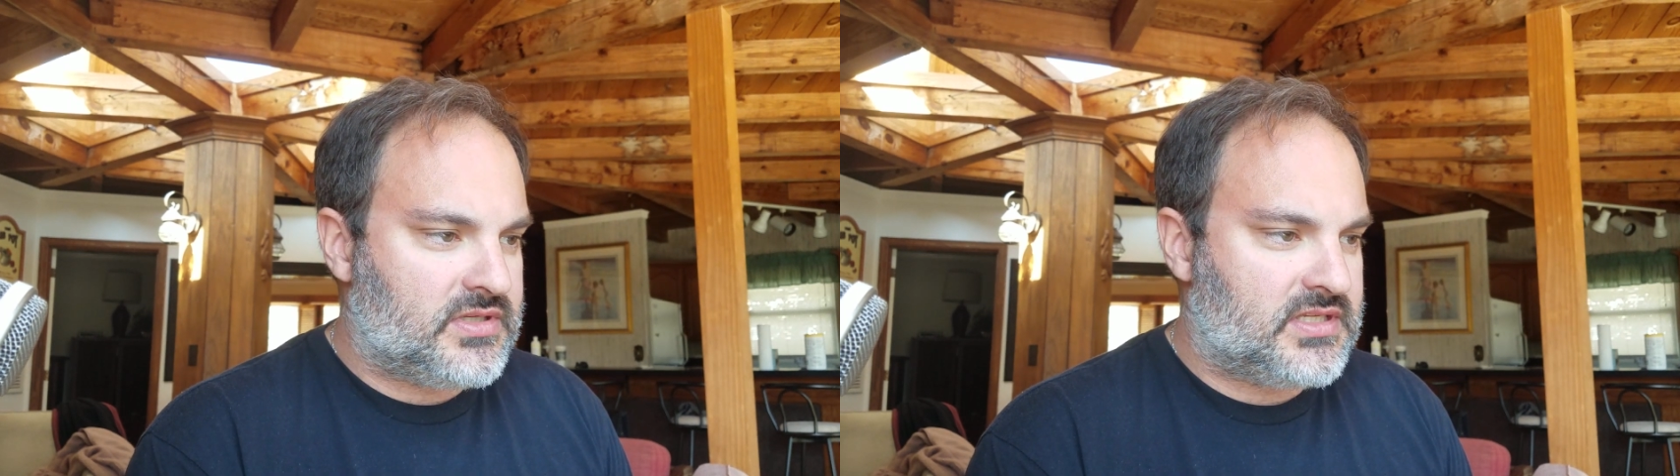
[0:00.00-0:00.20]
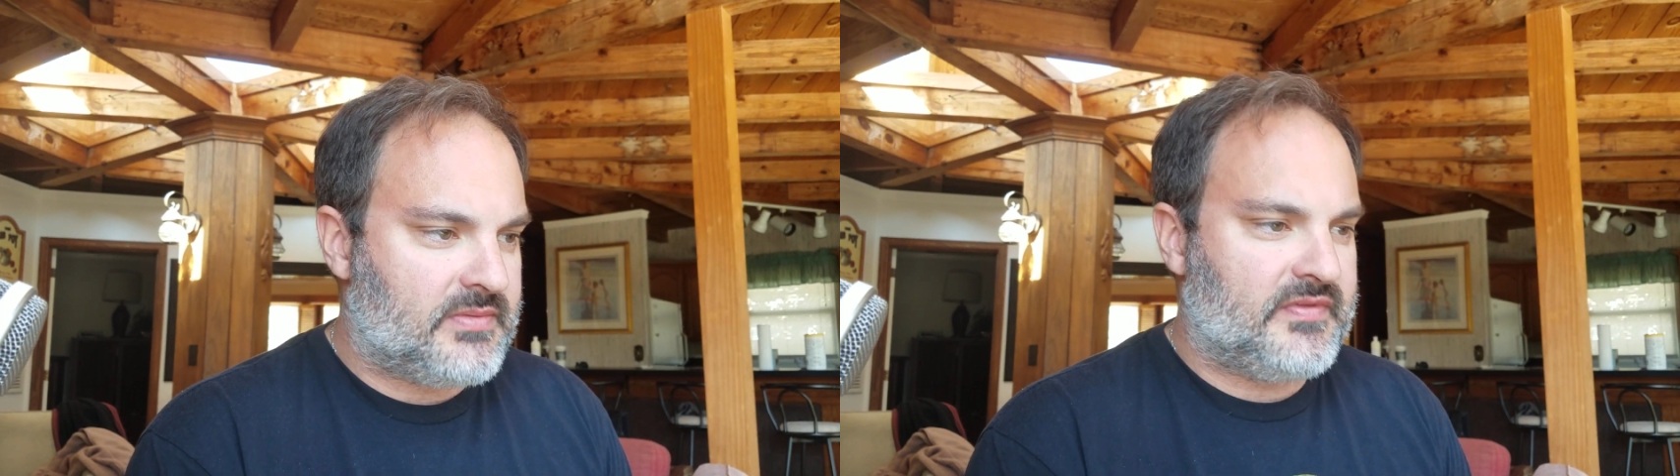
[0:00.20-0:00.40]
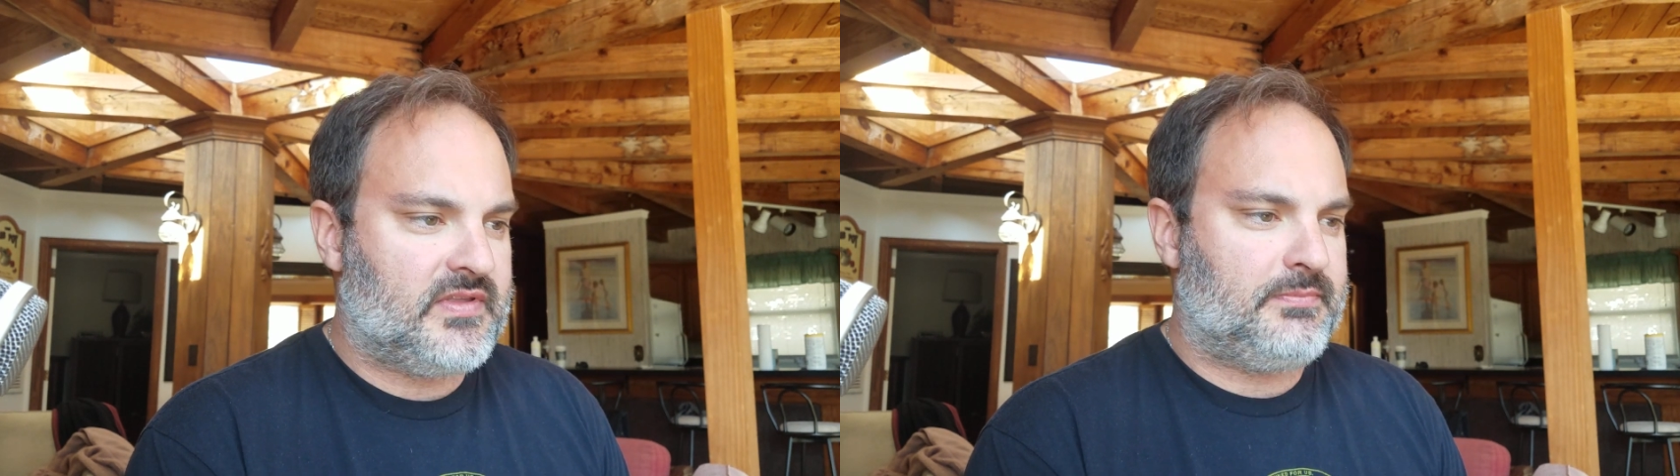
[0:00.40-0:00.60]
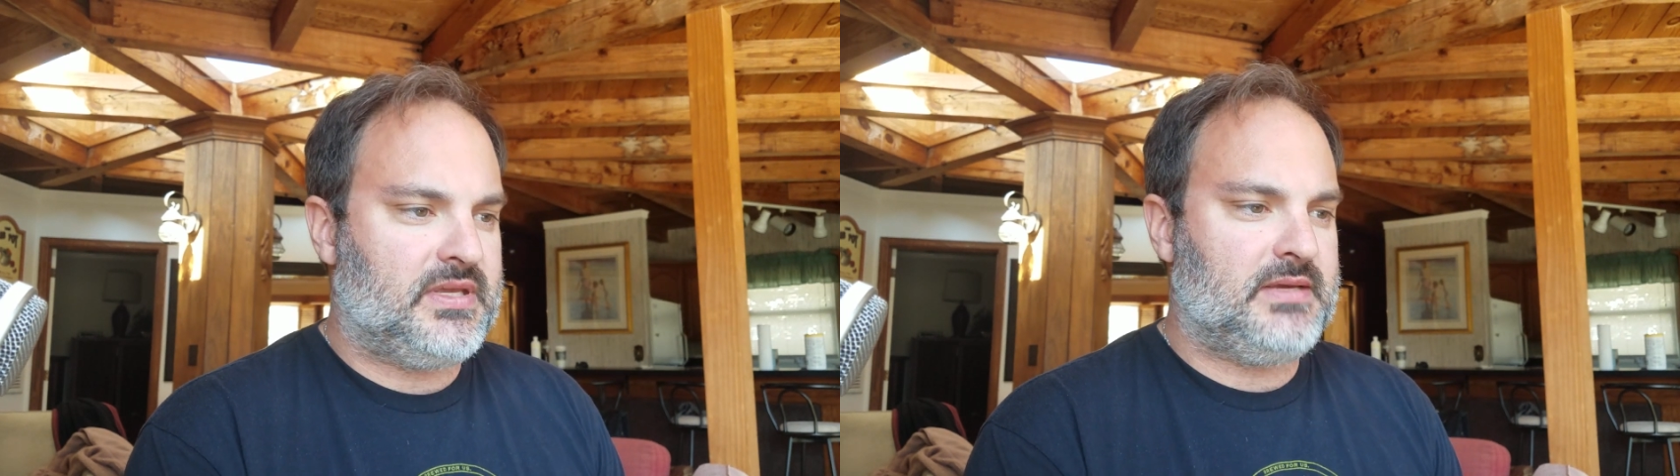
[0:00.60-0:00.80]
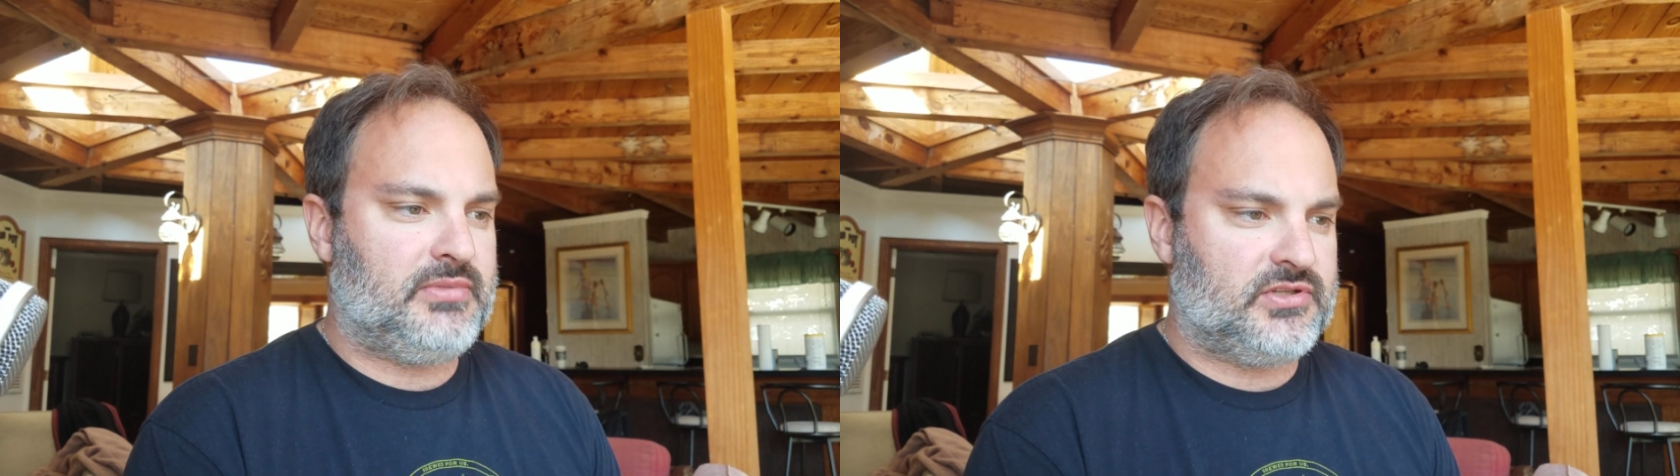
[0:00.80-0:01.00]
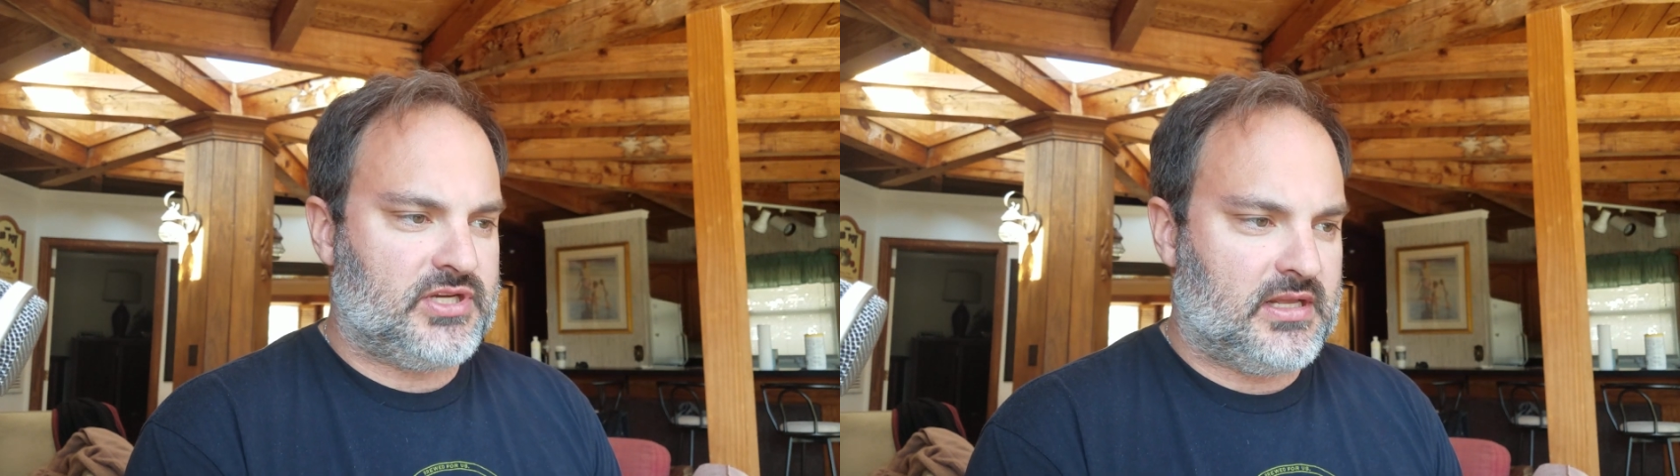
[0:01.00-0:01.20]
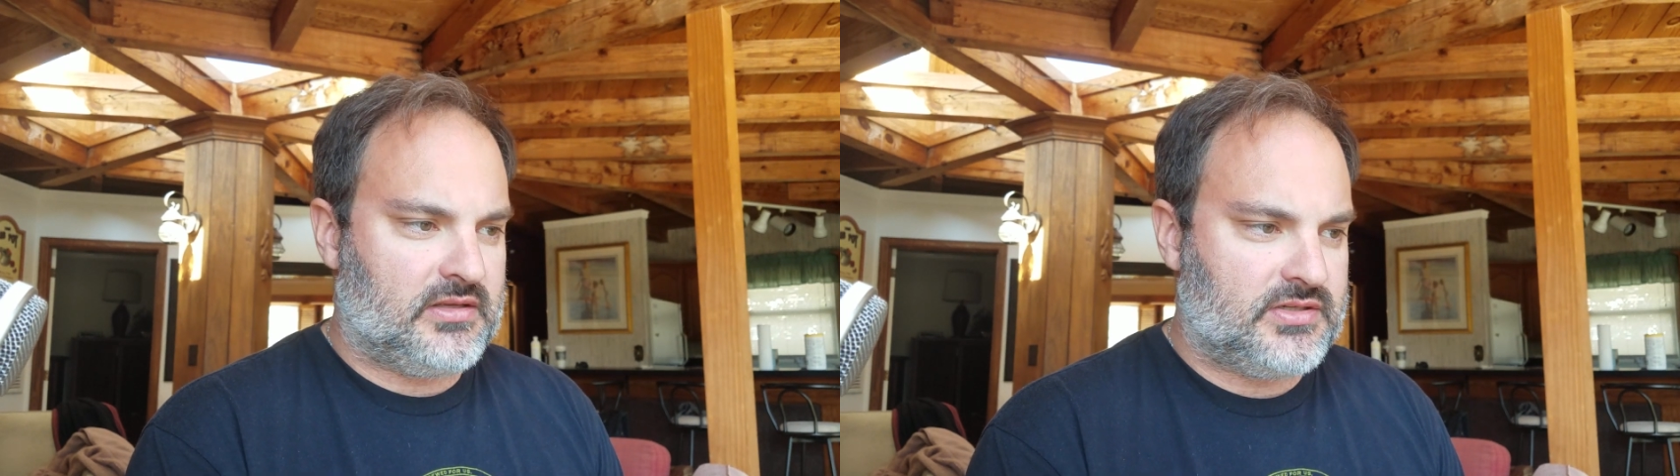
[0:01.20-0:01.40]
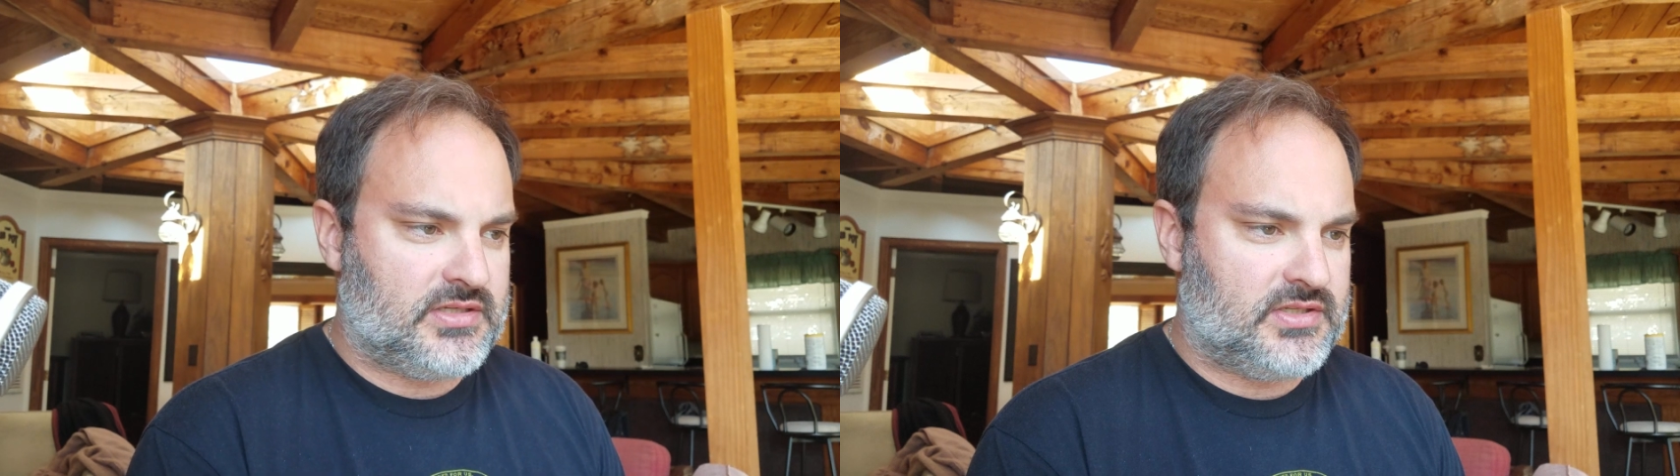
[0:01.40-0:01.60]
some of the people
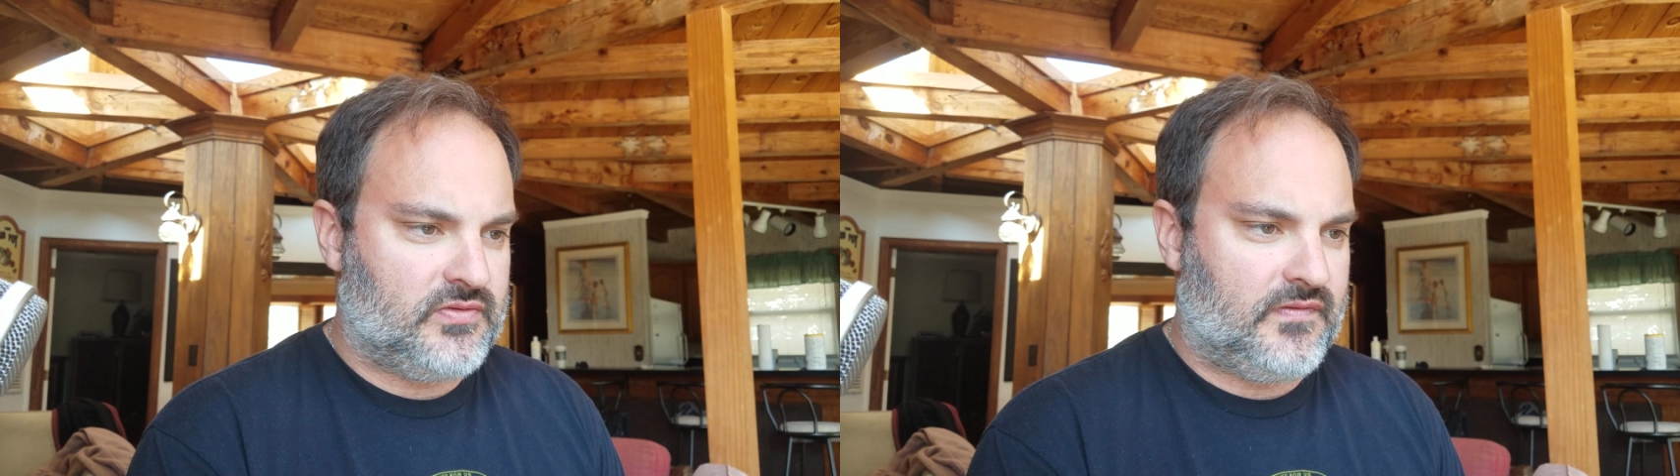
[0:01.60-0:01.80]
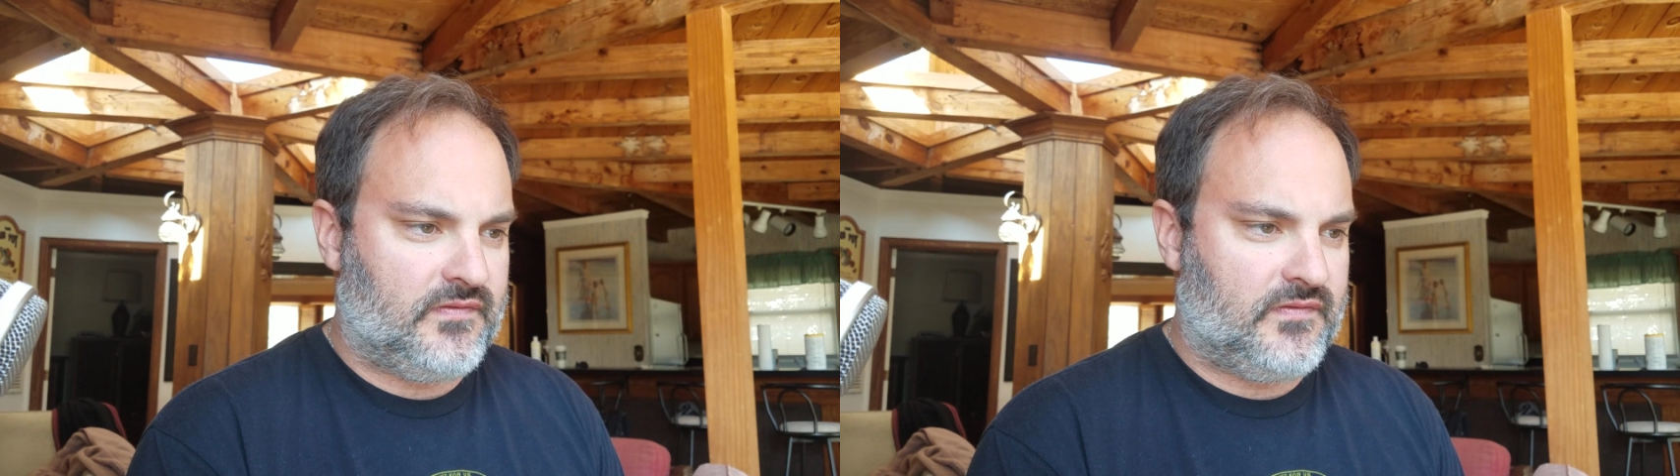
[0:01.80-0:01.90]
challenges you